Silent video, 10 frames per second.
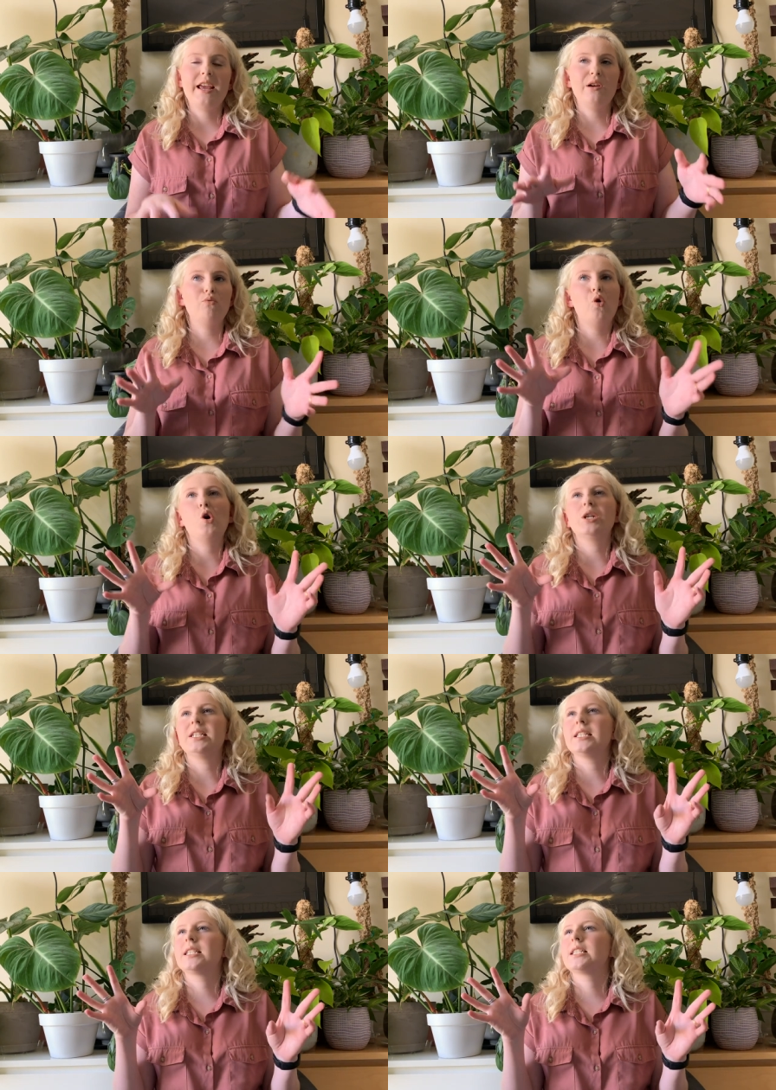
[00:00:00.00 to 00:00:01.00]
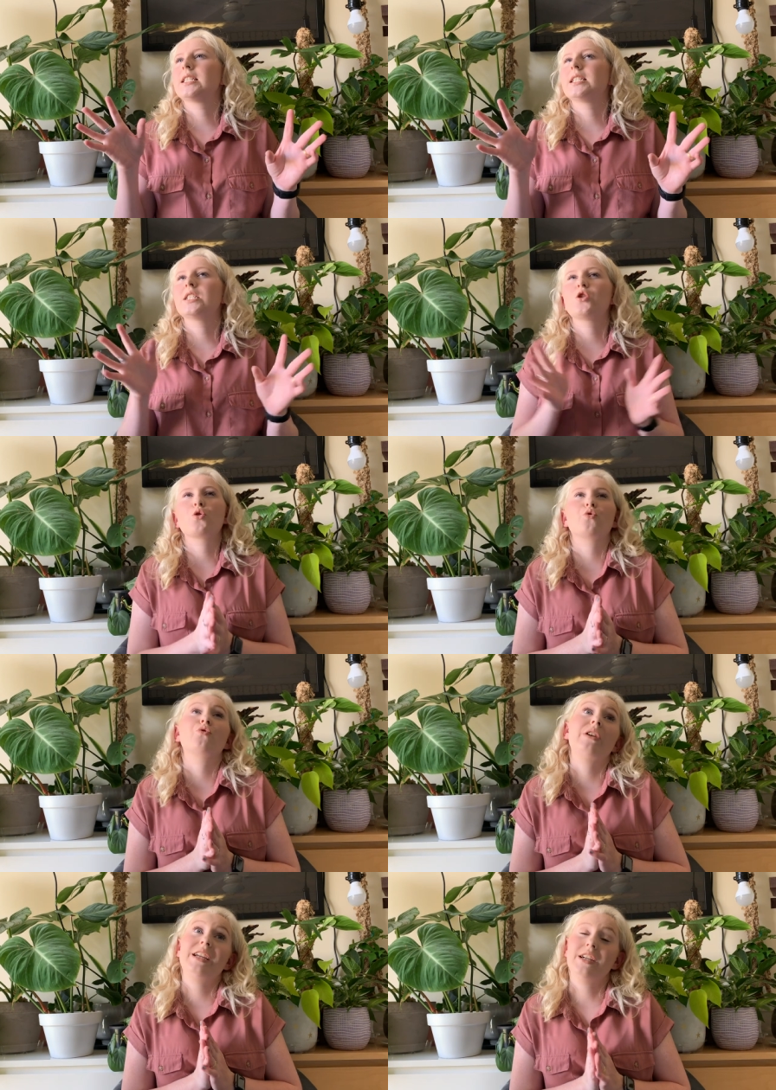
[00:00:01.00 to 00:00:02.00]
It was
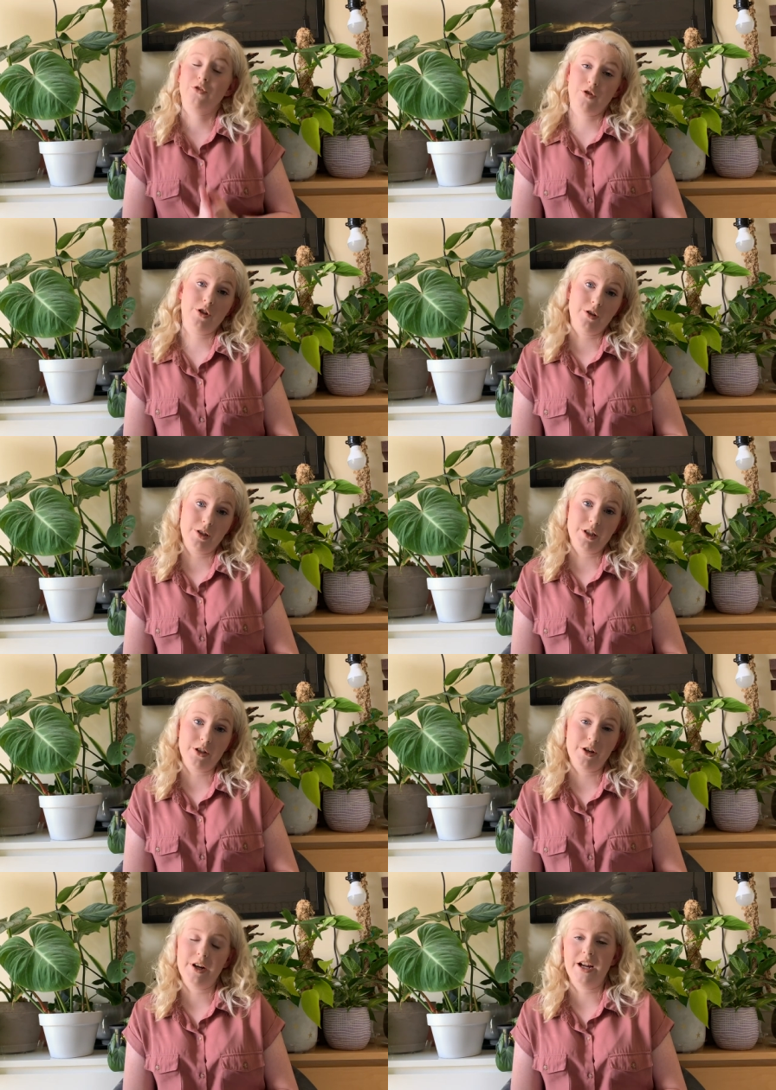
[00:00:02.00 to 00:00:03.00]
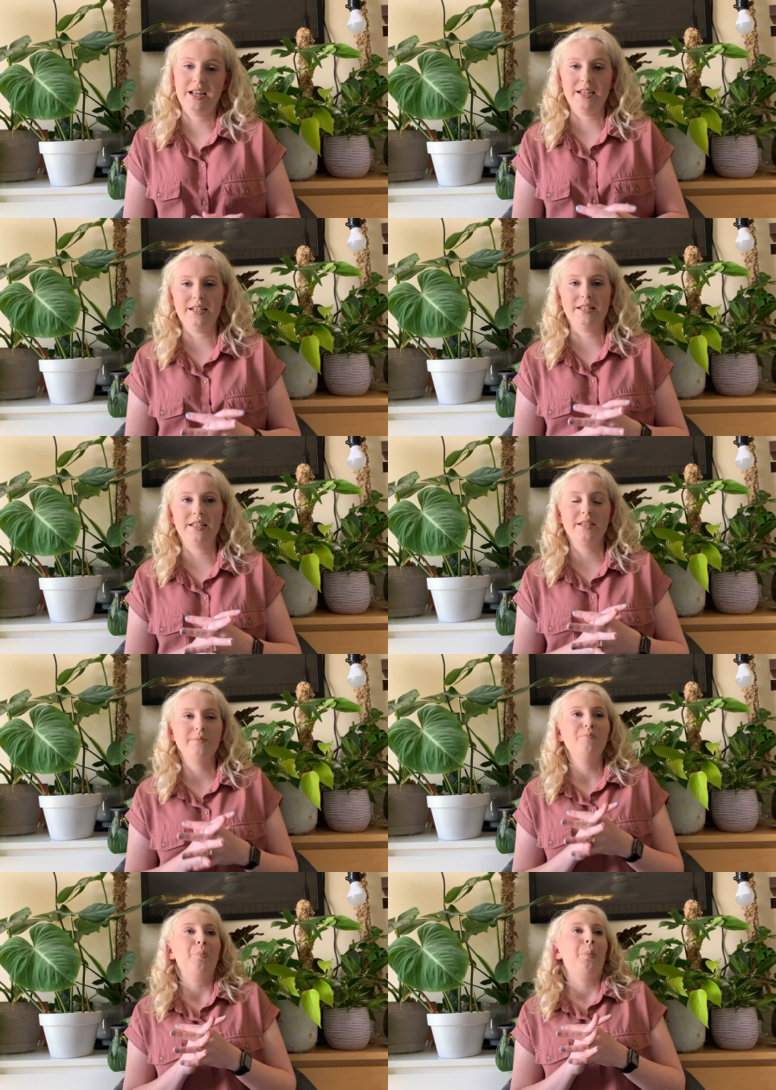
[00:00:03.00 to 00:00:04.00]
$300 though, and
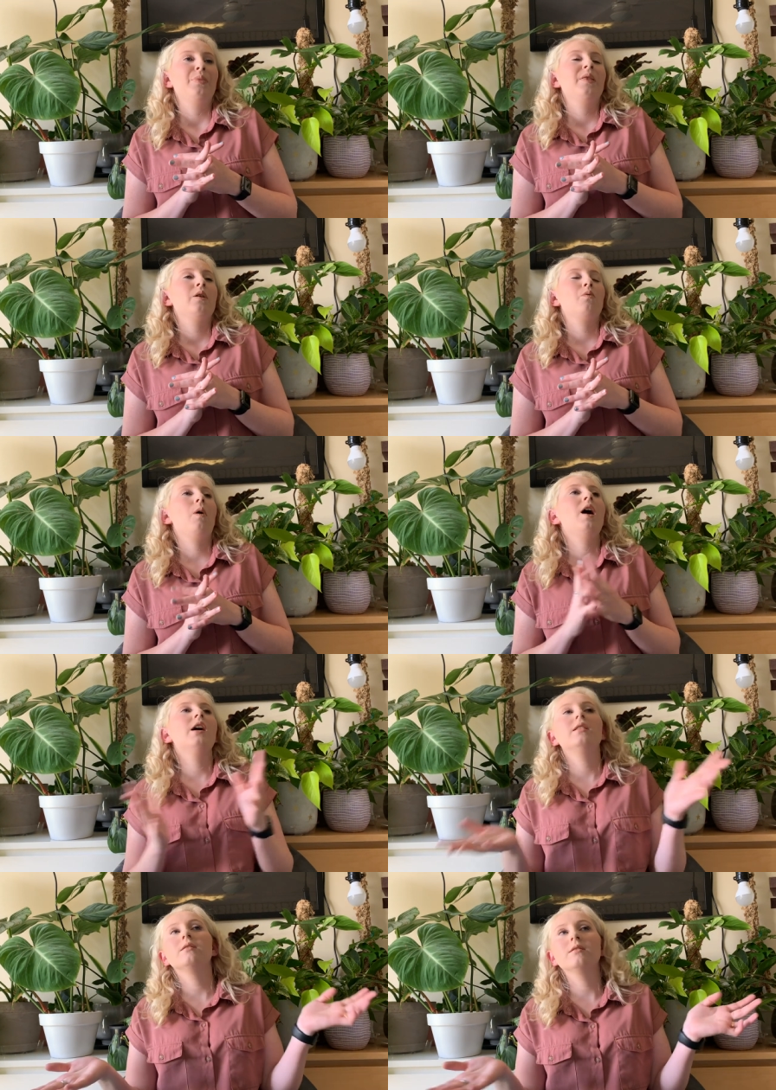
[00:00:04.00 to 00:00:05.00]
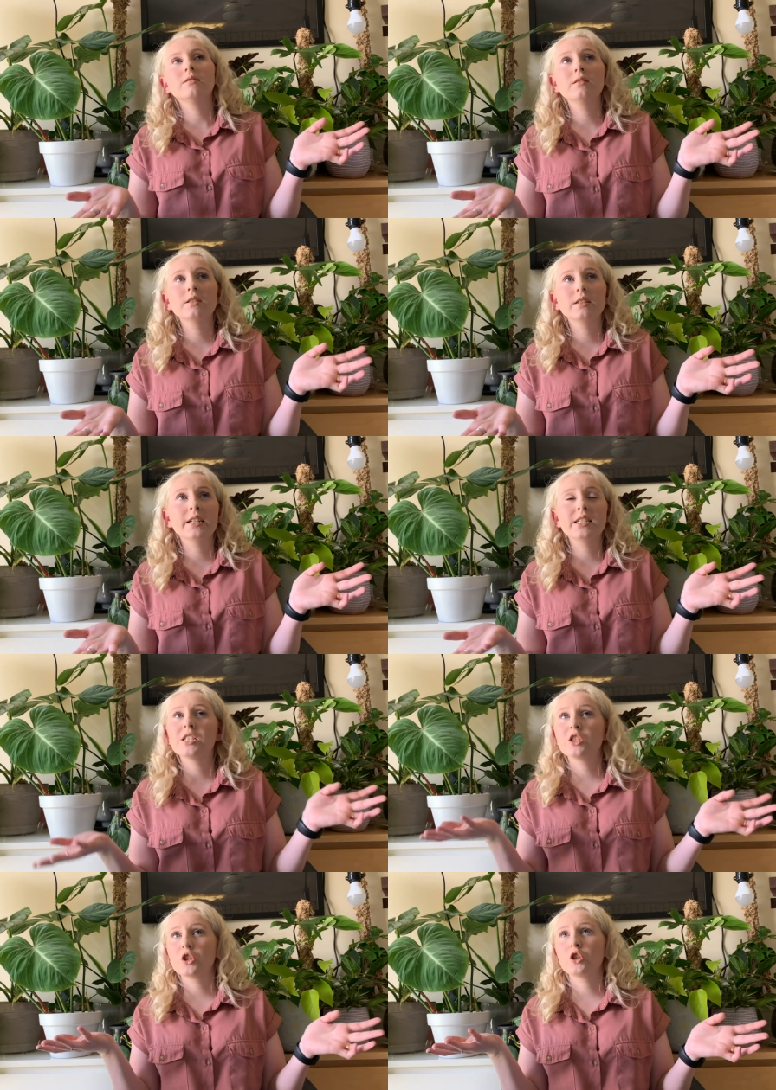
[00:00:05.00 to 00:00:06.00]
well,
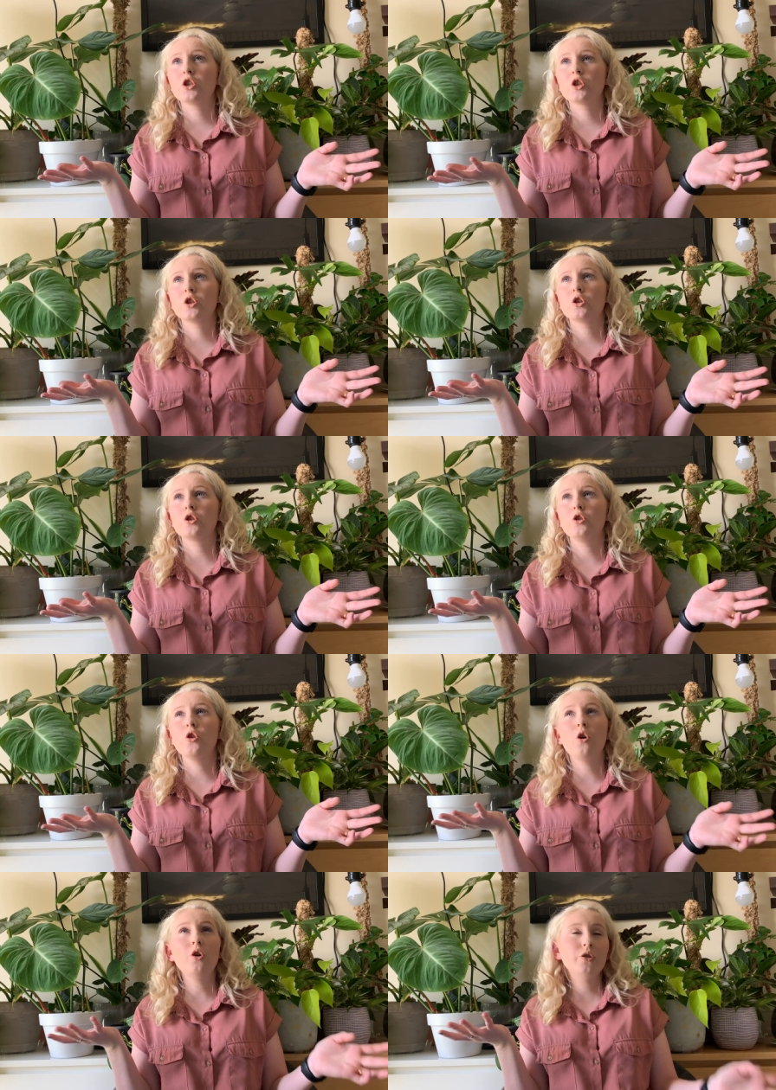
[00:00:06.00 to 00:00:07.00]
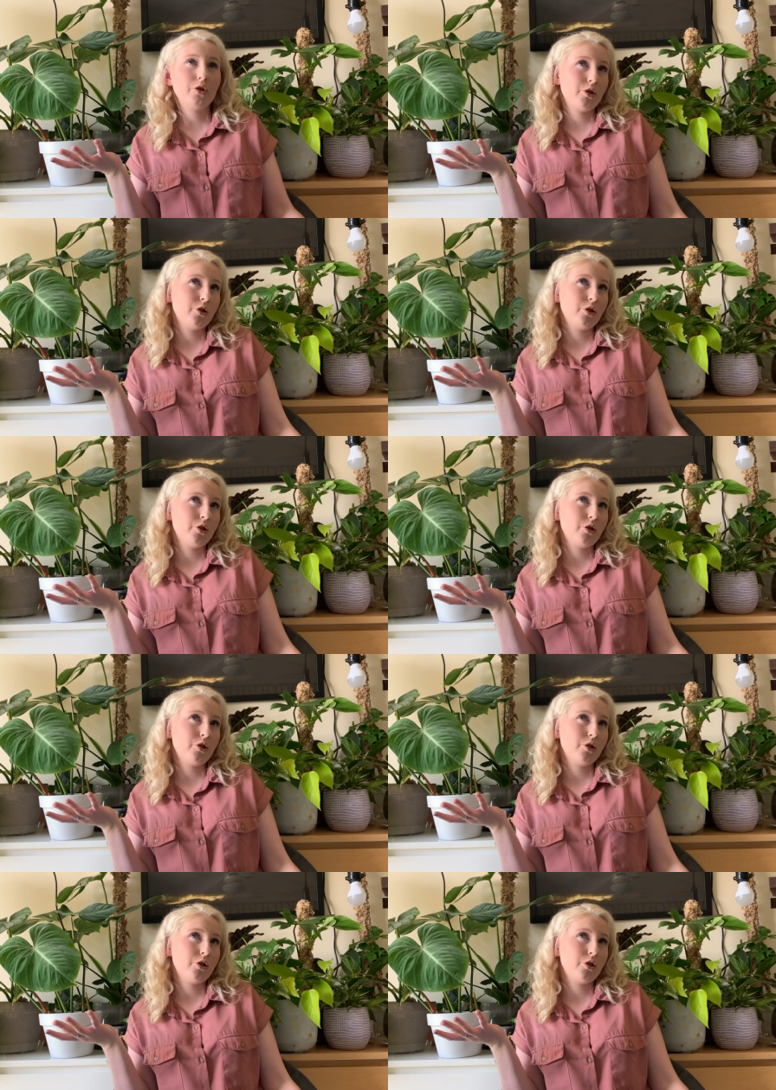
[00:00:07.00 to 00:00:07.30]
it's not.